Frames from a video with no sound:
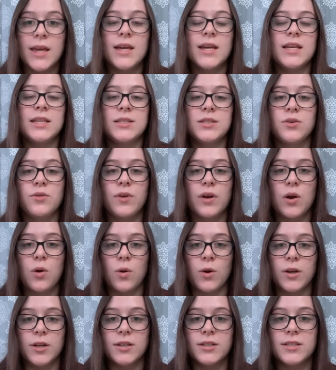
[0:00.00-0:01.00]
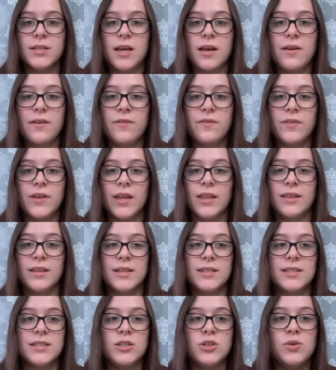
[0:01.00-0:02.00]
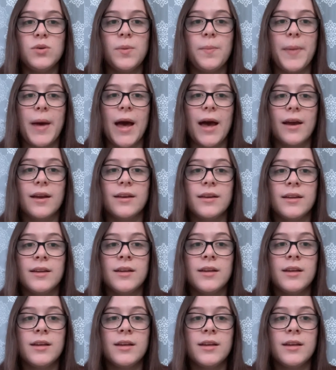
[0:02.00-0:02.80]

is to record yourself and listen to it back,